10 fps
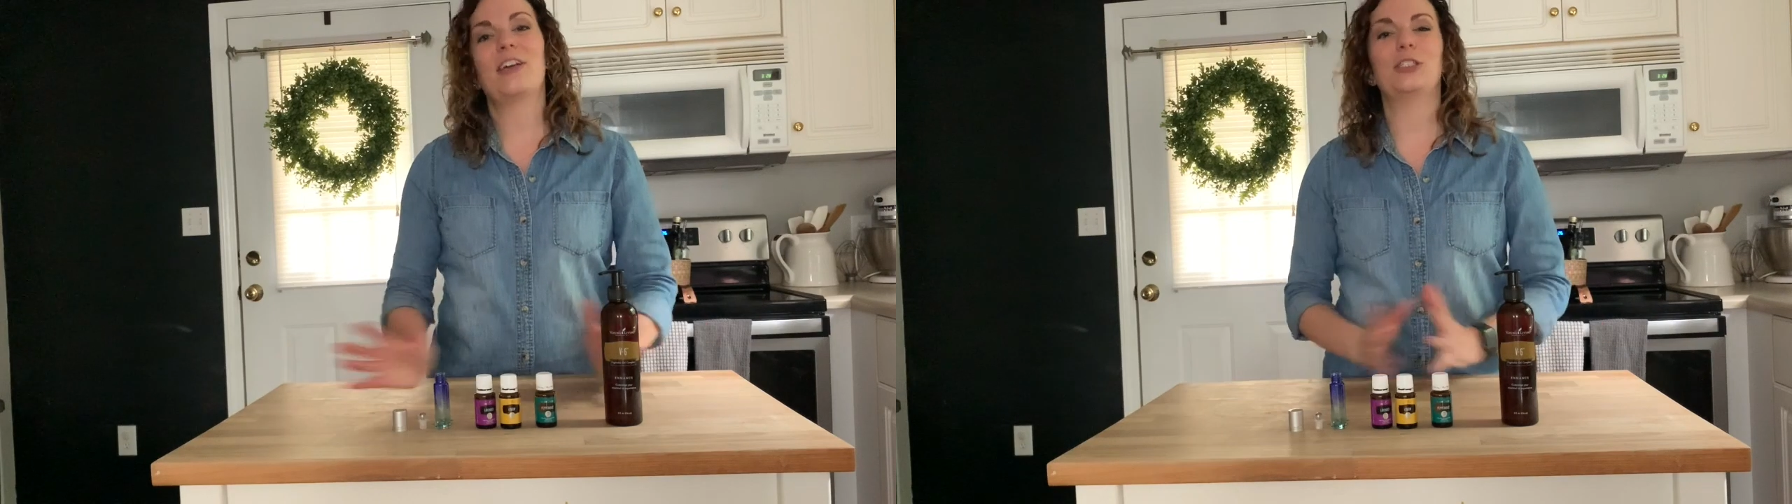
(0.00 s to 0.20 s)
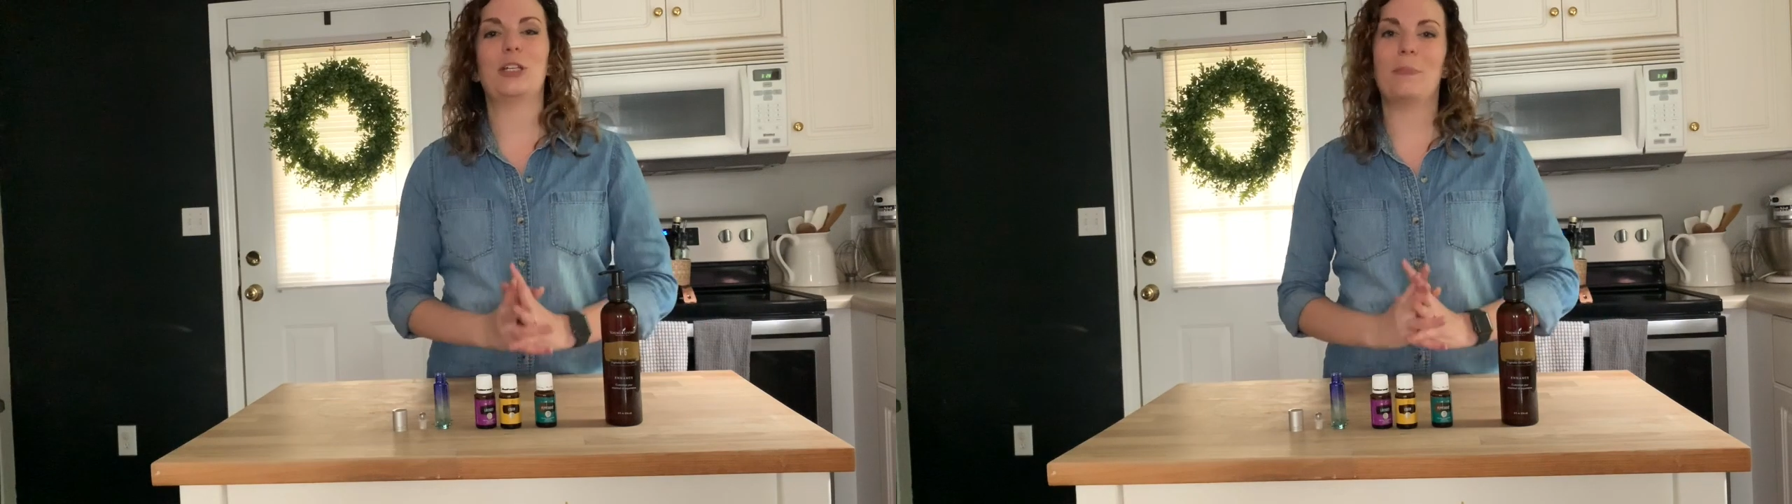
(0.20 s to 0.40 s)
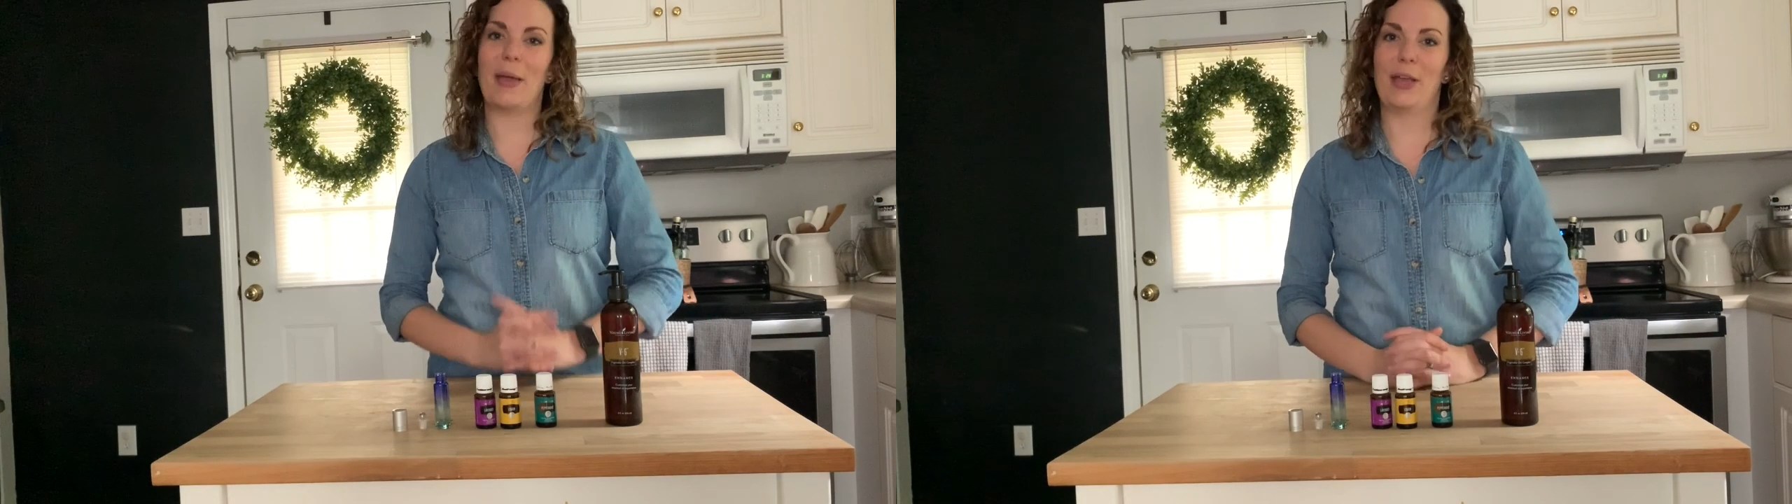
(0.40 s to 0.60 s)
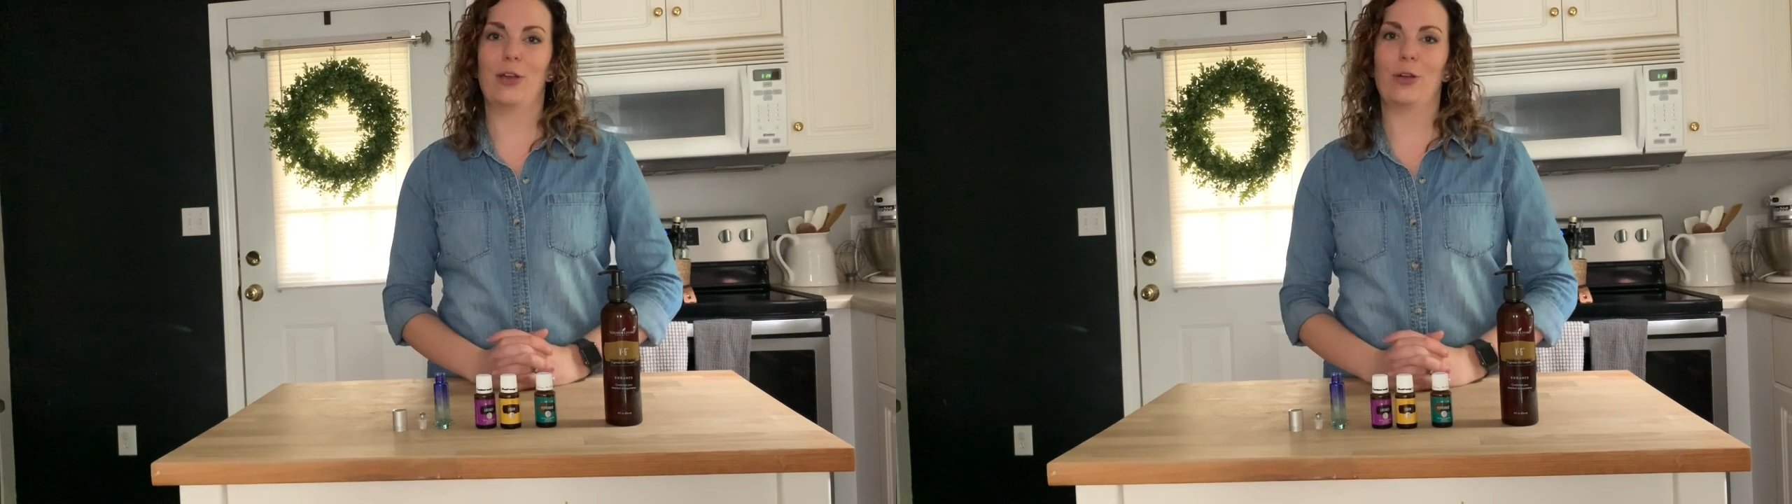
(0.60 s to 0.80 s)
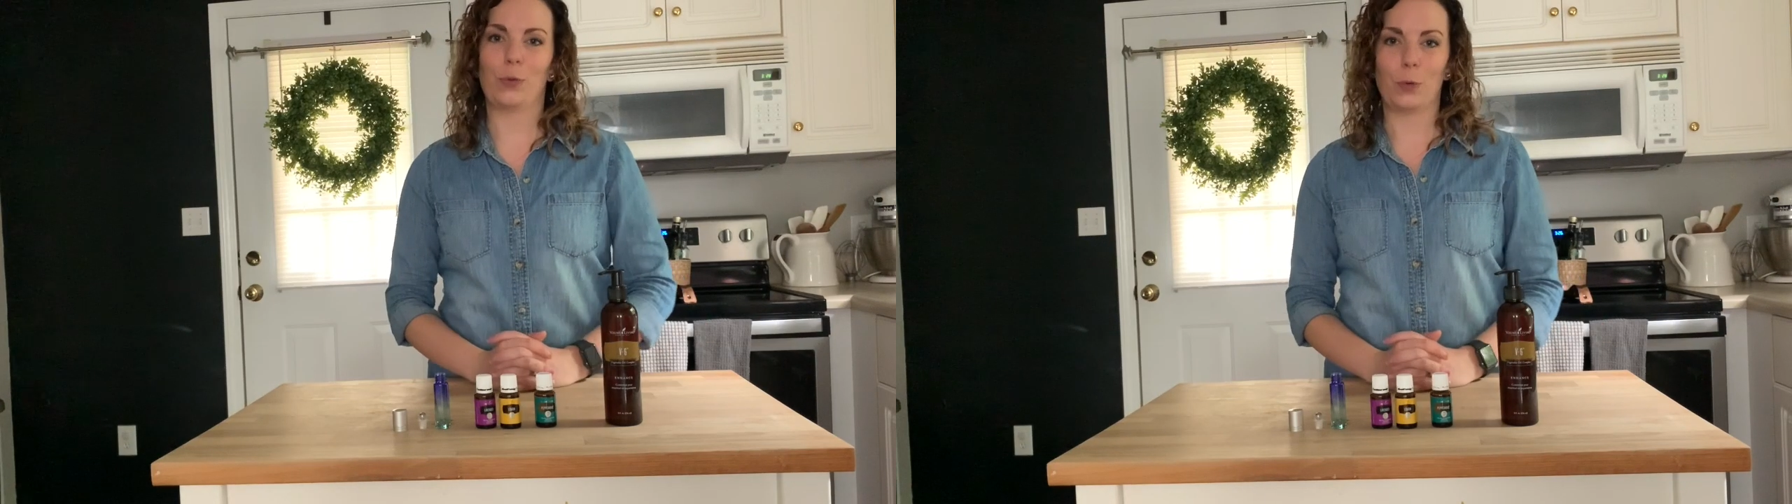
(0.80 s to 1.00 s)
to
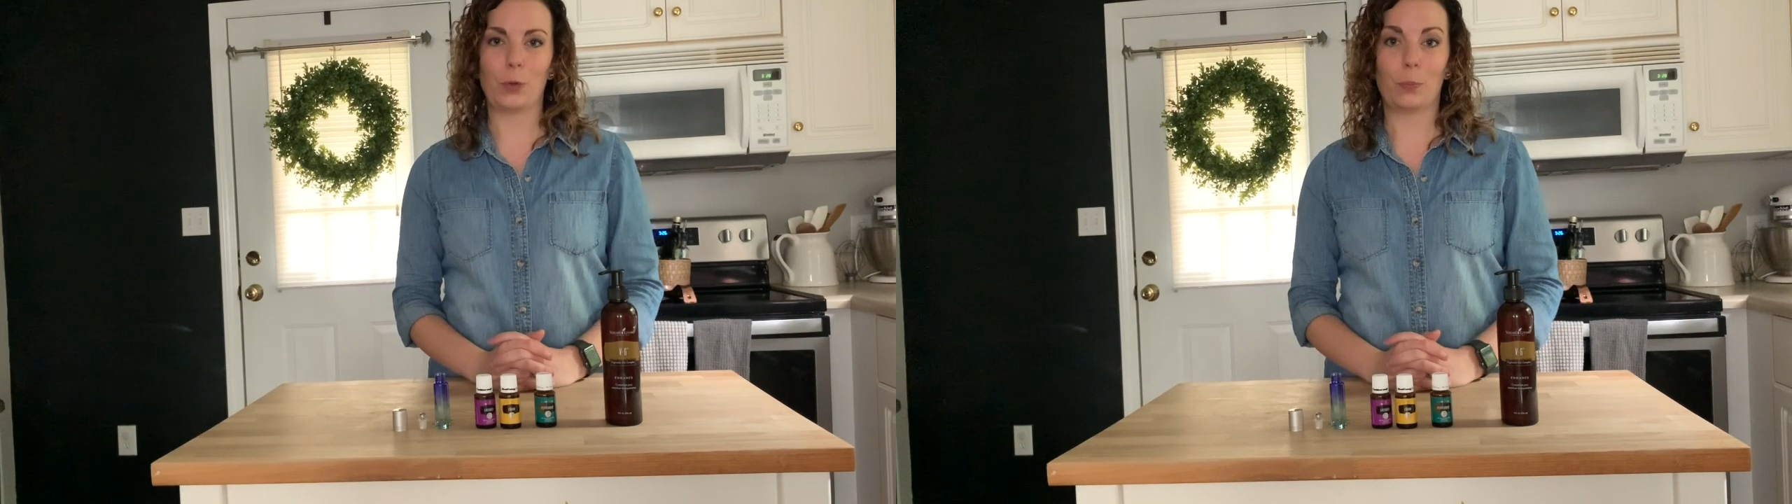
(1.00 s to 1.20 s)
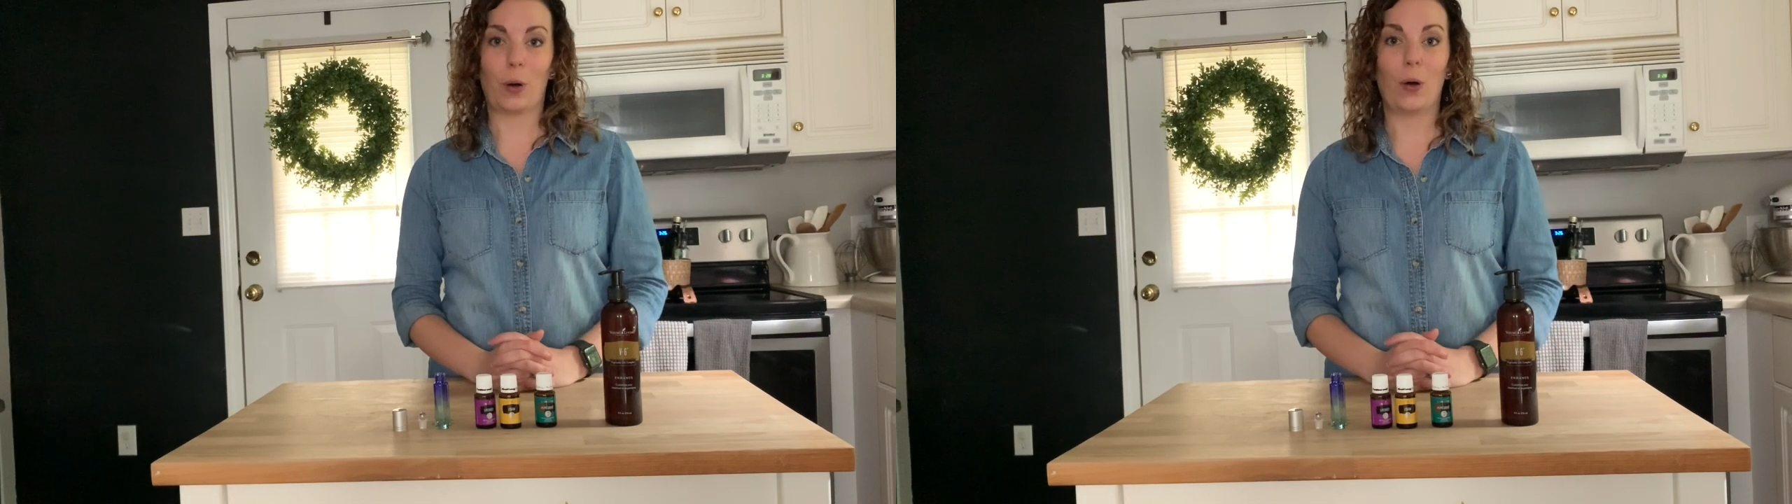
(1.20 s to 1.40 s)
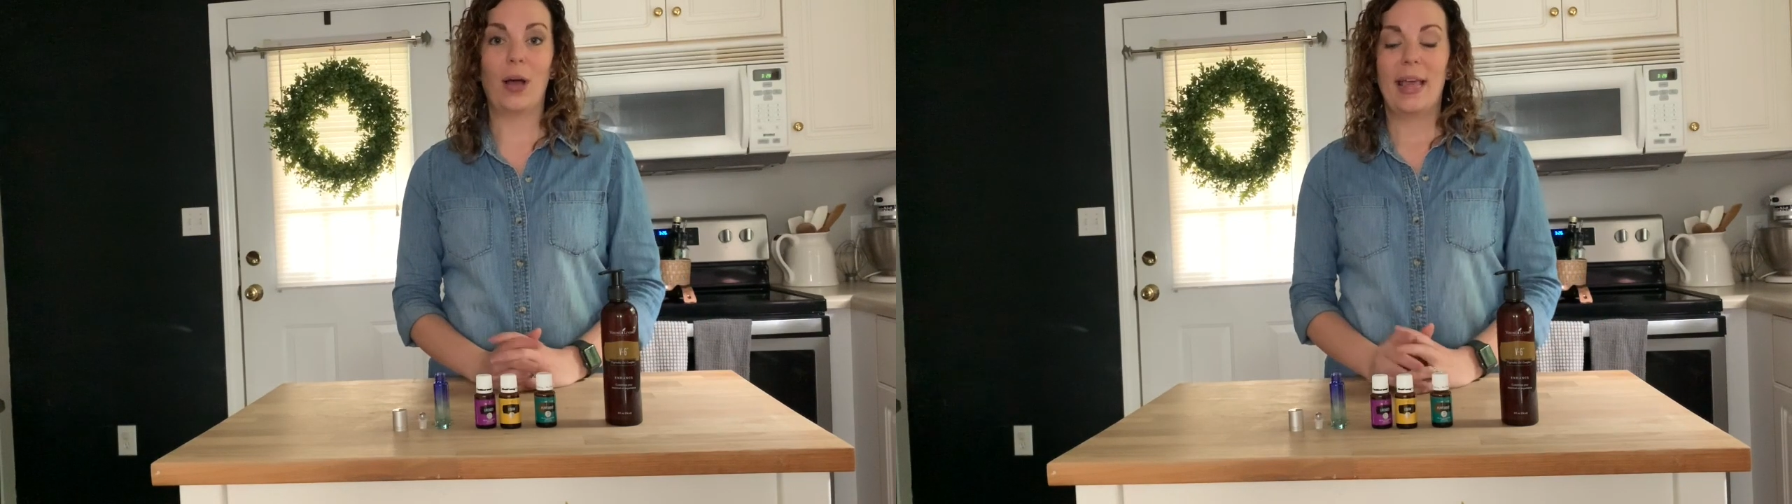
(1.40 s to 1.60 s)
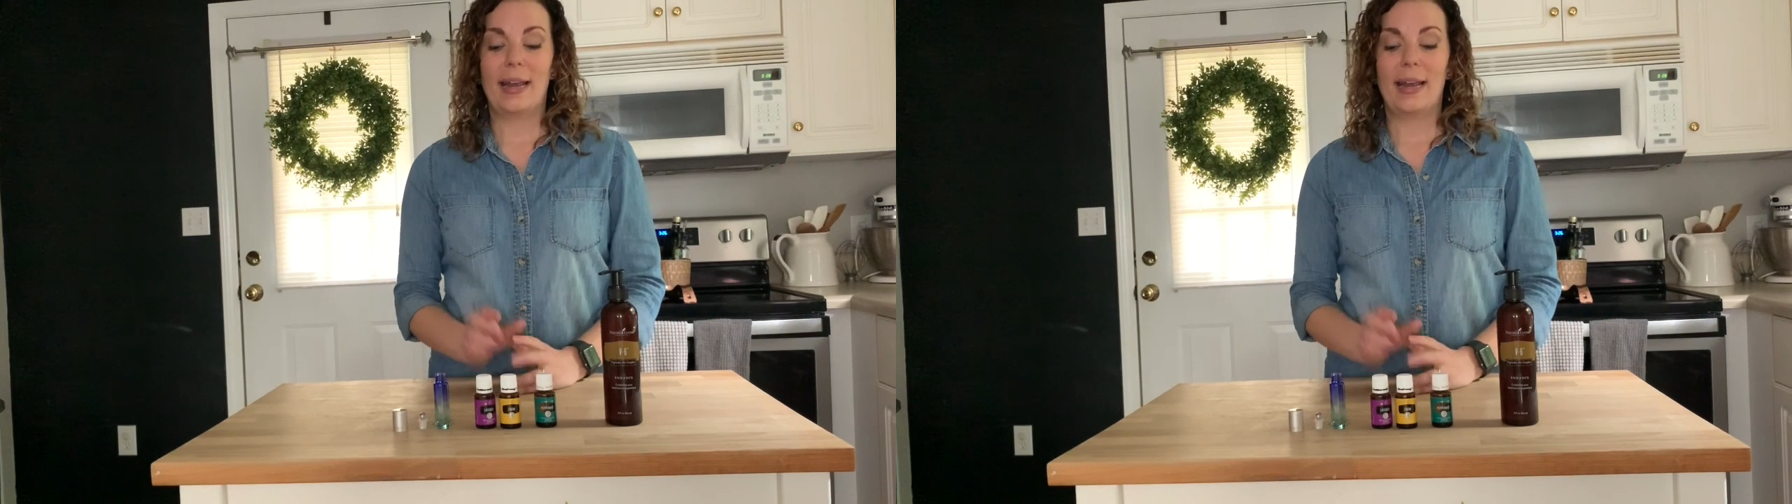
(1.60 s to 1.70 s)
make your roller ball.